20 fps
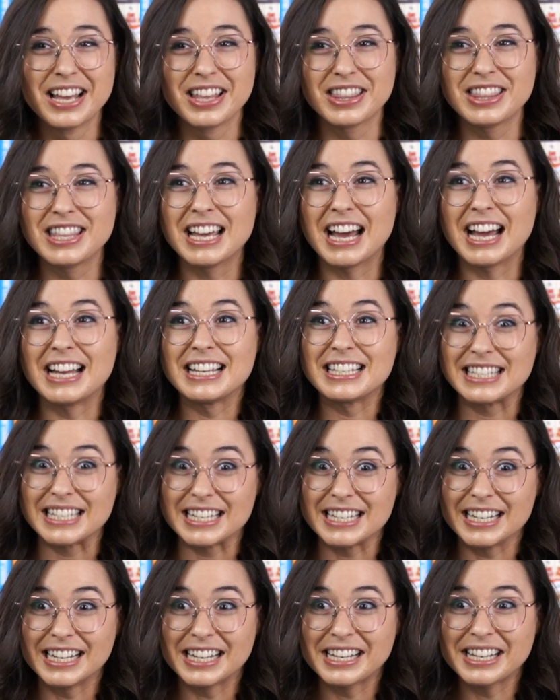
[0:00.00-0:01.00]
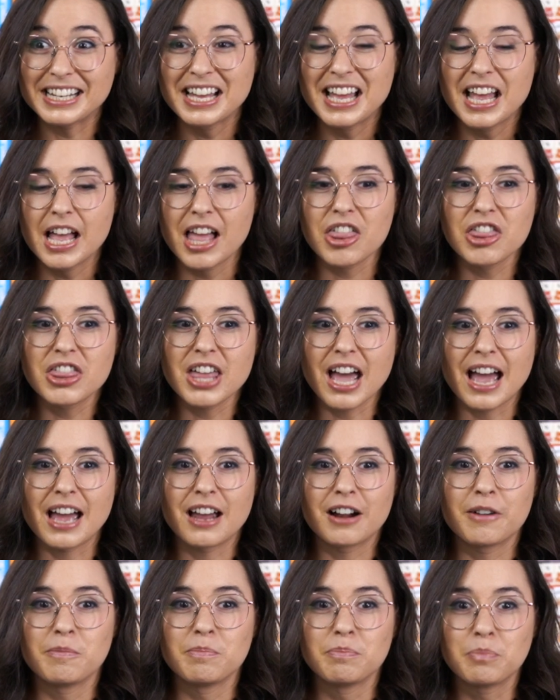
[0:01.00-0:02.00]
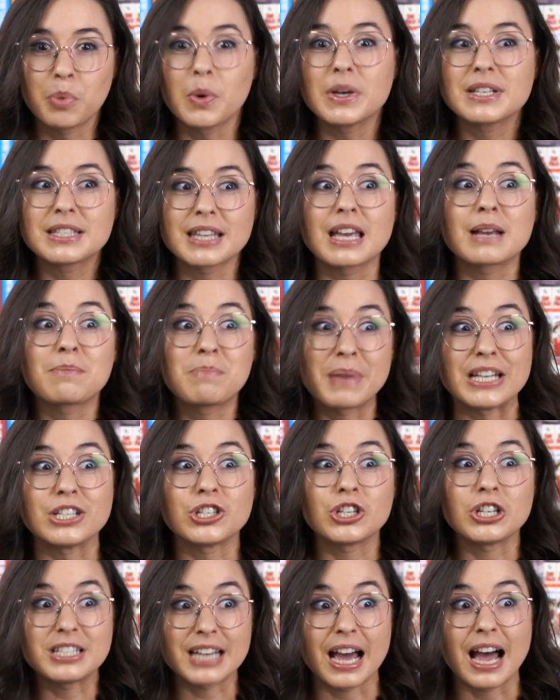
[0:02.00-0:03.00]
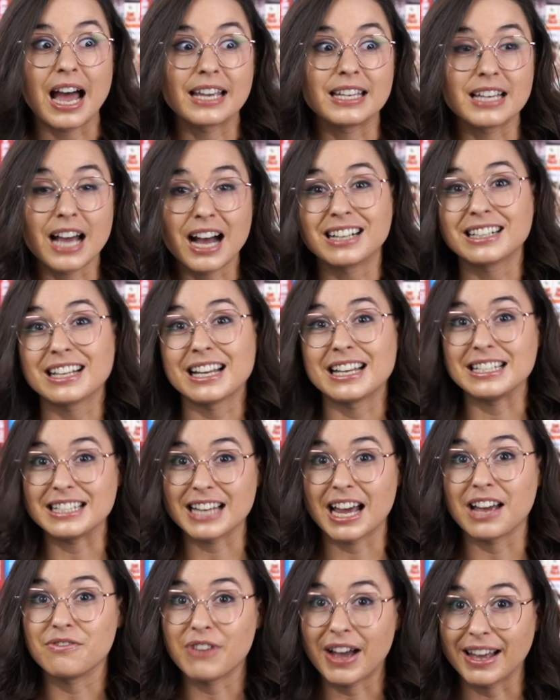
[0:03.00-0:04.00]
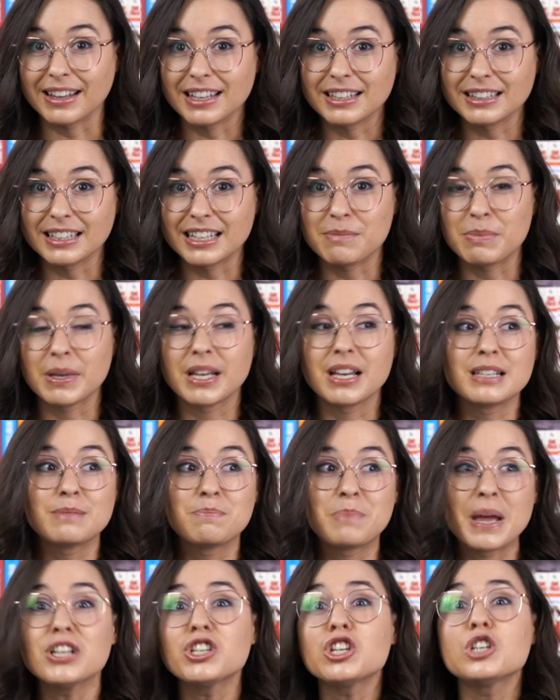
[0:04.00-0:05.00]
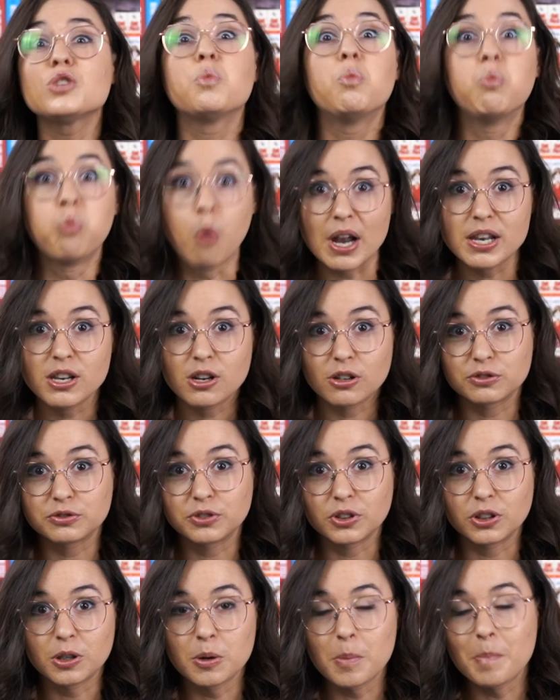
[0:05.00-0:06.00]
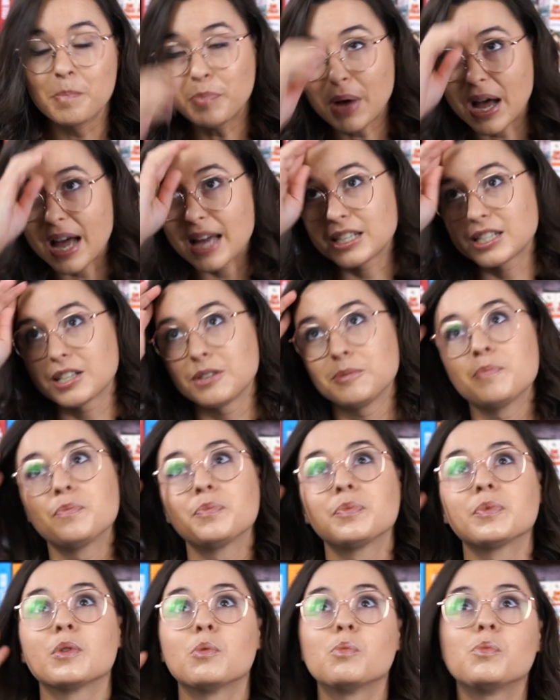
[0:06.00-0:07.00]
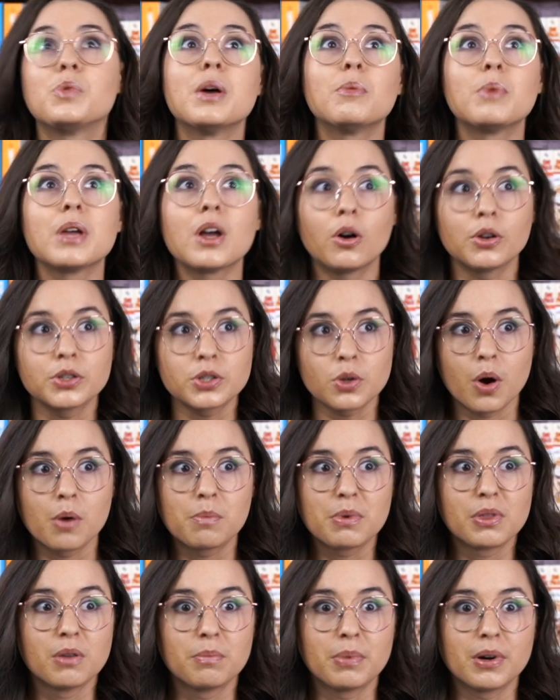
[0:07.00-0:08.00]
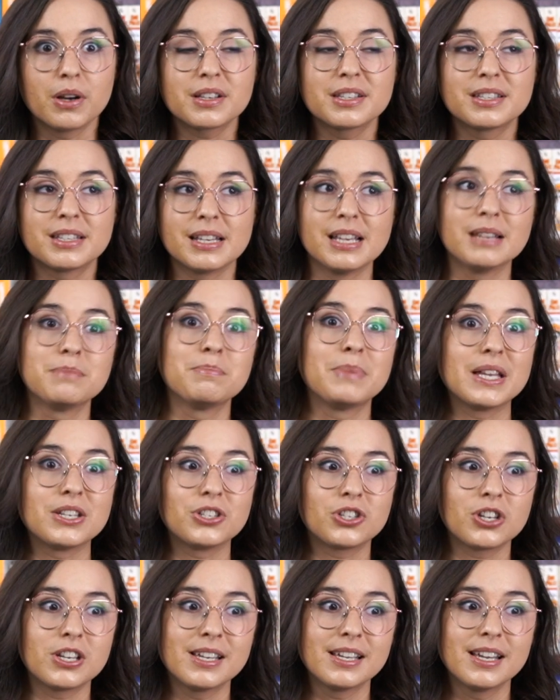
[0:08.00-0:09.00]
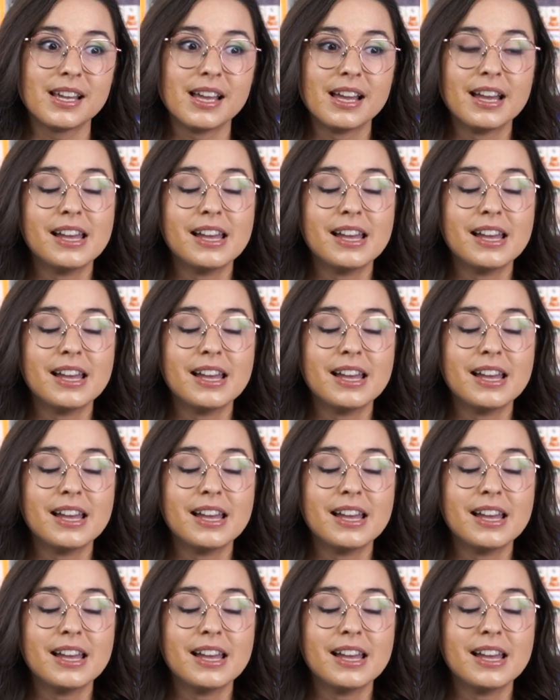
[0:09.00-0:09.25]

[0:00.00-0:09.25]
the idea that boys like Benji die young and die violently, because Benji's wonderful. But then we also open the book seeing Benji